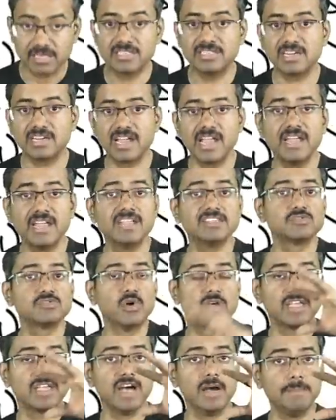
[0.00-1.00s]
the train is
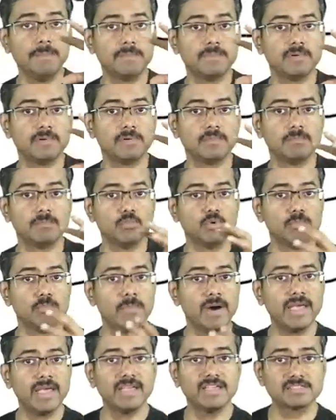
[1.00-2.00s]
going up.
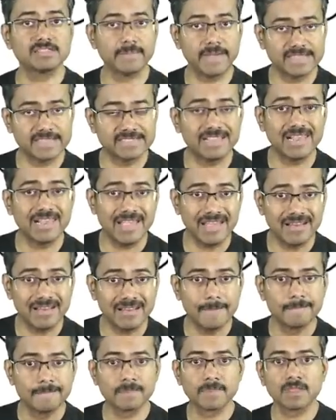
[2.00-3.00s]
Mumbai is basal
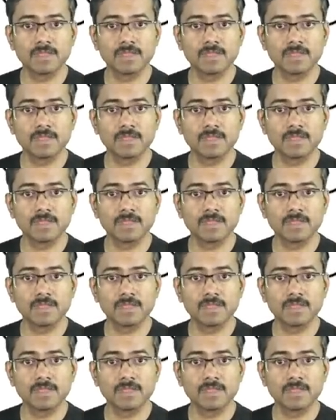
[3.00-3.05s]
layer.